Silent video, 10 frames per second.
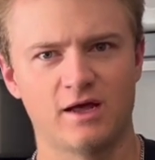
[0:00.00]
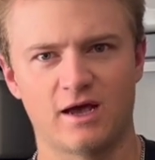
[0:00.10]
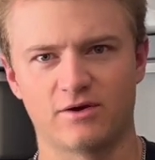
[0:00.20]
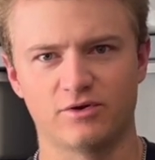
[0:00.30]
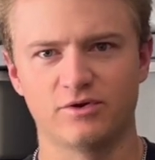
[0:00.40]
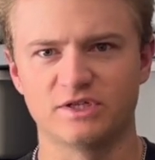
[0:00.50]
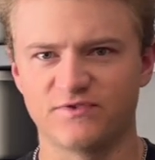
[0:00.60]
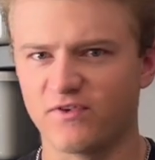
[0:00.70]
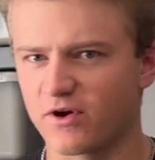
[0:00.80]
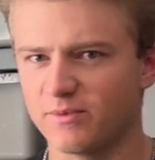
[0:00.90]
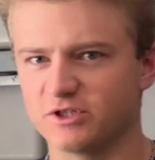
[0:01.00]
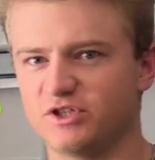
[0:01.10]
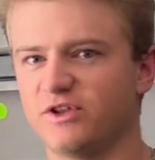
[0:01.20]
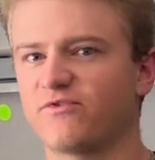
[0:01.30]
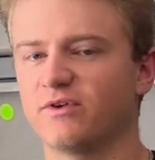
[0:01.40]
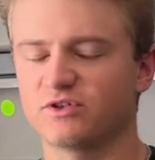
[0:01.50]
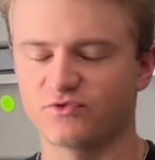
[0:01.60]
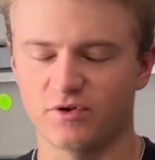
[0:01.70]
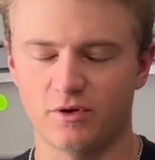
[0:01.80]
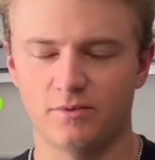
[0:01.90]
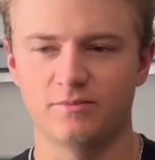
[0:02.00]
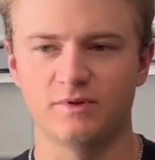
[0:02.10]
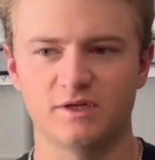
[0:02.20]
I don't notice very much difference from